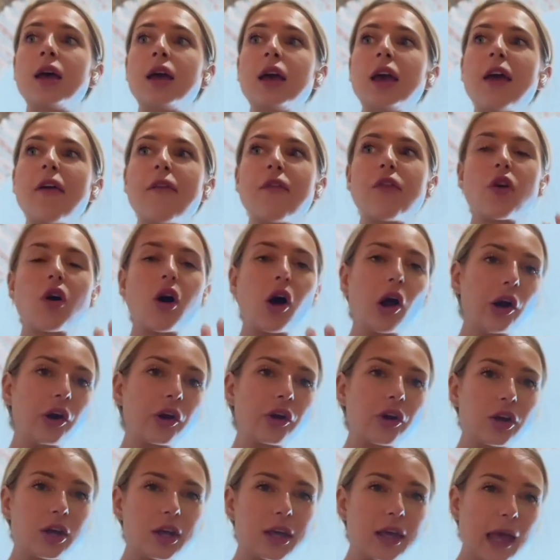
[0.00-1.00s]
If you are
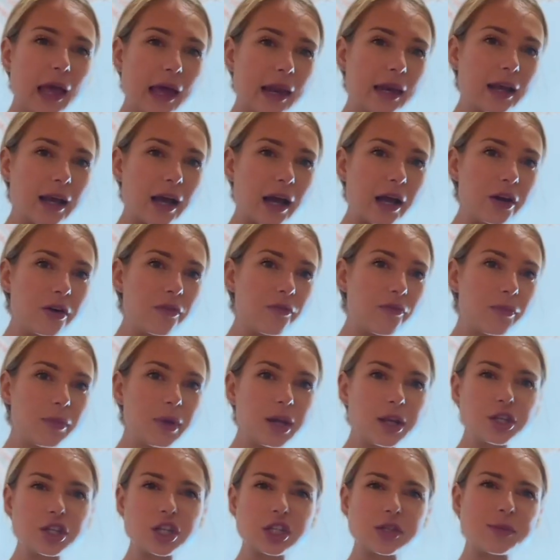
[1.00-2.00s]
cooking any kind of
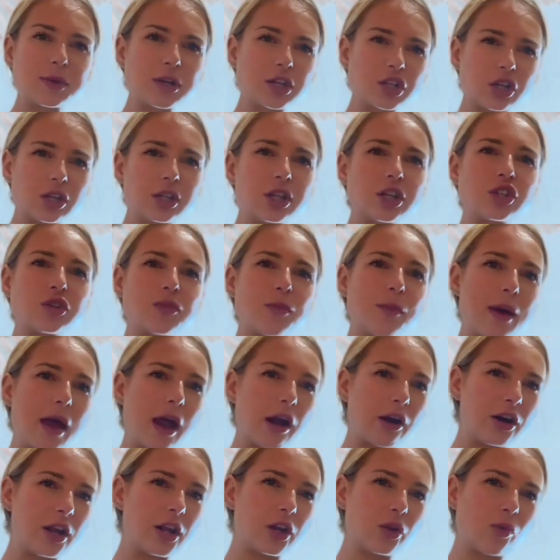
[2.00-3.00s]
meat, just make sure that you
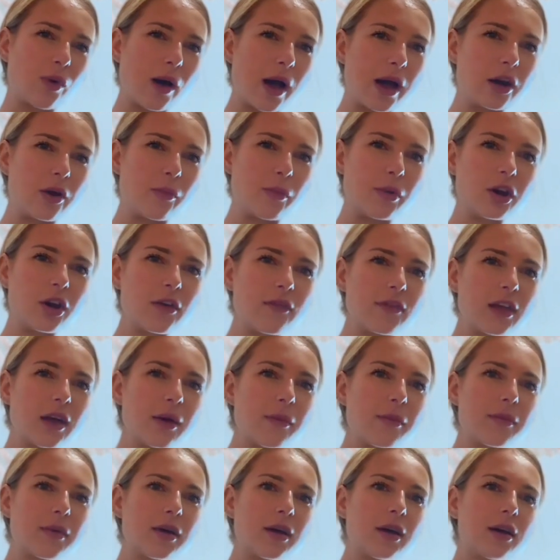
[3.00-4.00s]
marinate quite a
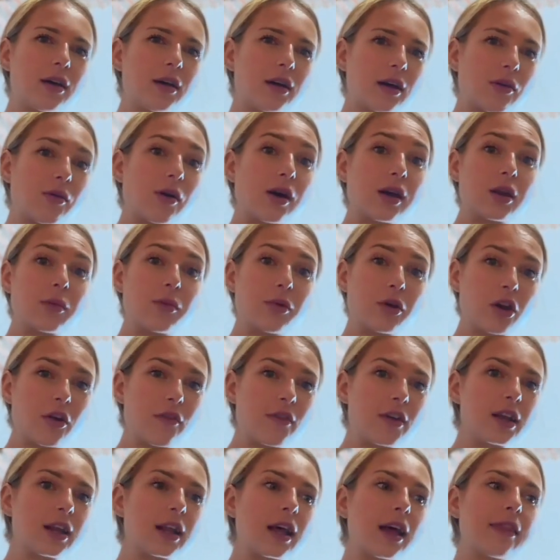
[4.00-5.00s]
bit
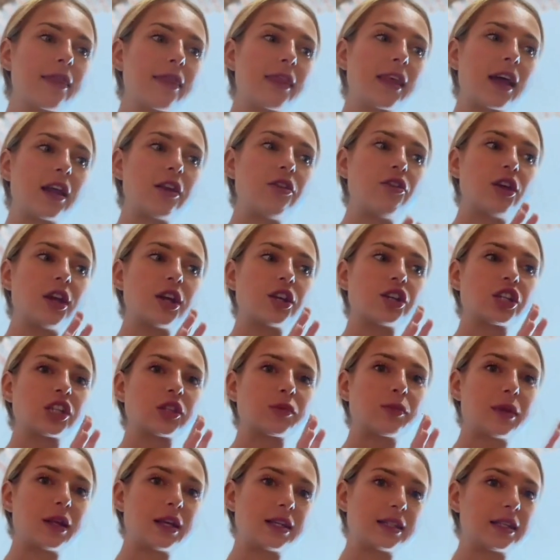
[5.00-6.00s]
of it, and then you can
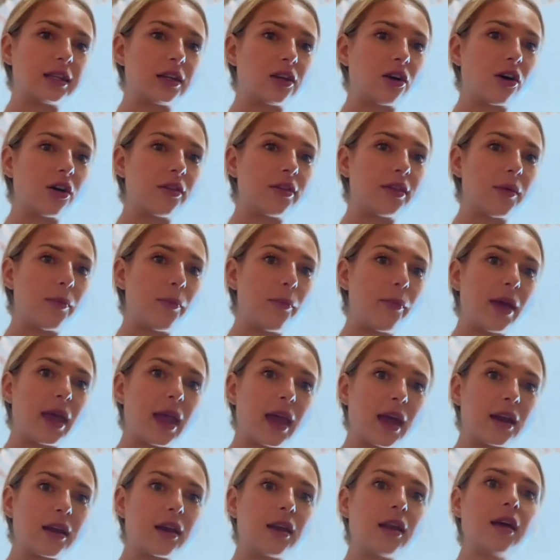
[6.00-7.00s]
just place it on the
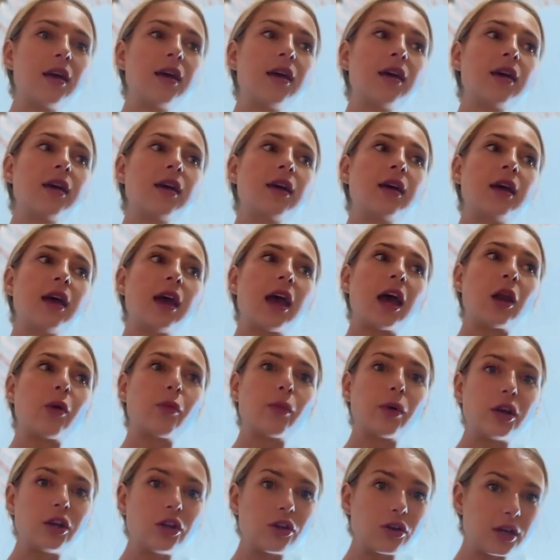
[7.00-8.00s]
pan.
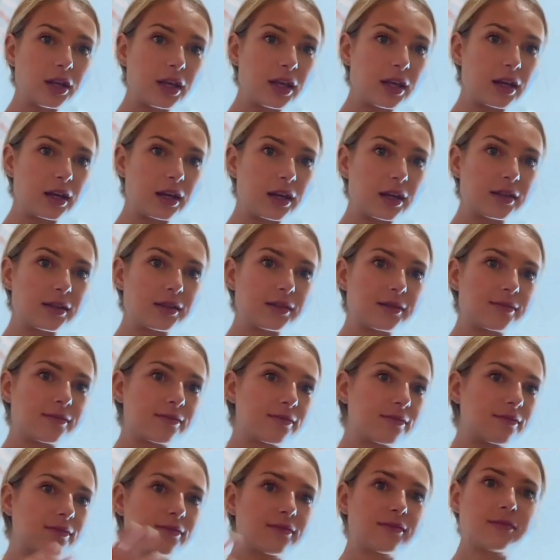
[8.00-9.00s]
And when you need it,
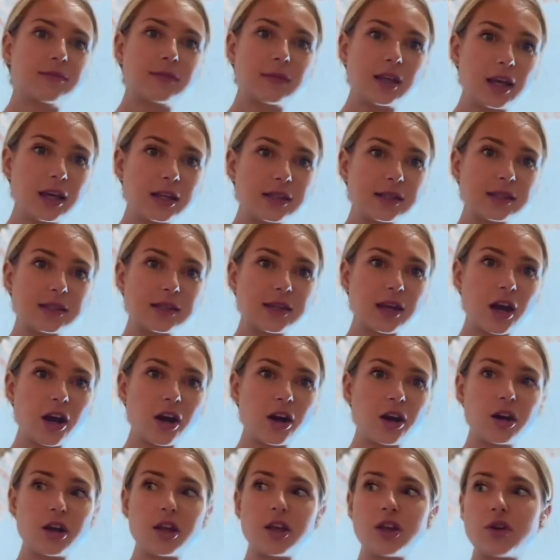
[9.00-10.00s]
it's
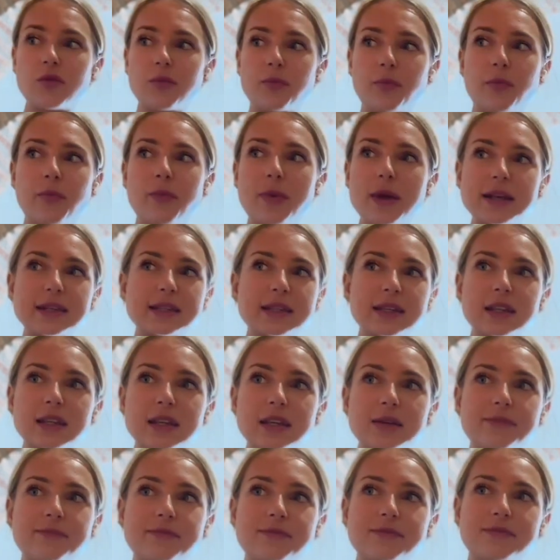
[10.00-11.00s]
there.
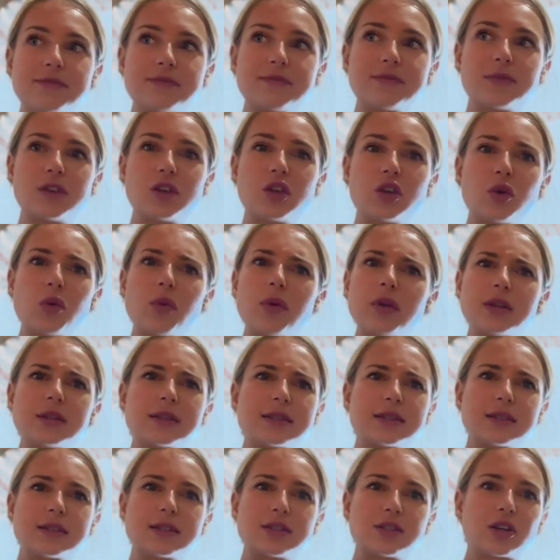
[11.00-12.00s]
Basically,
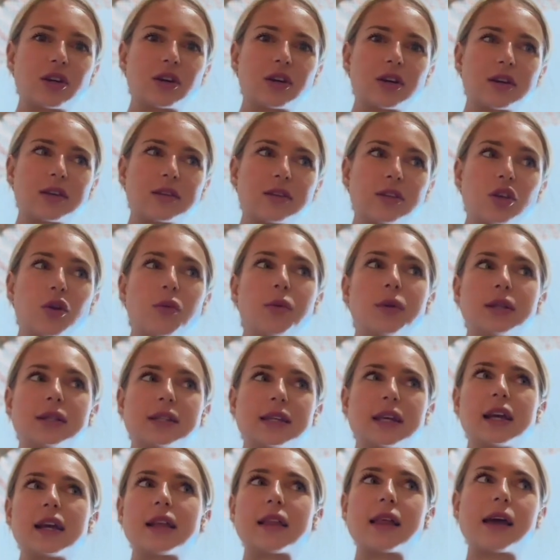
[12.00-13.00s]
it will
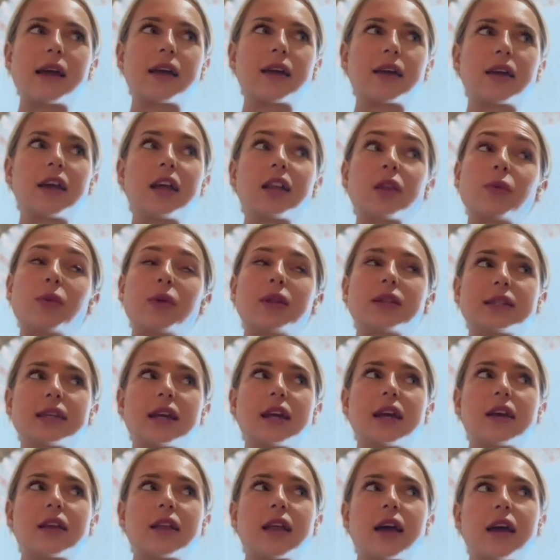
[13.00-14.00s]
take
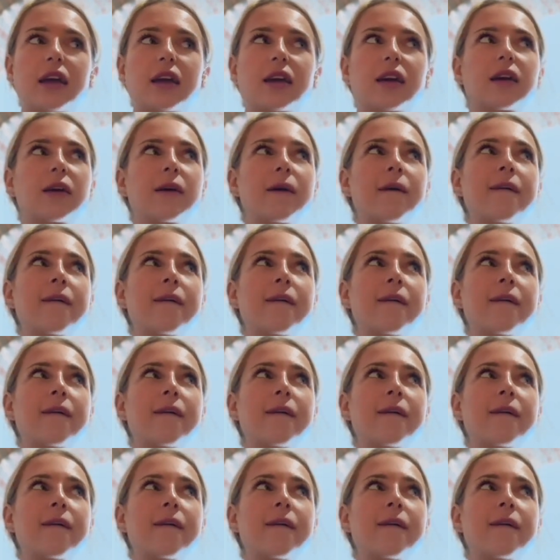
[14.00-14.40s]
like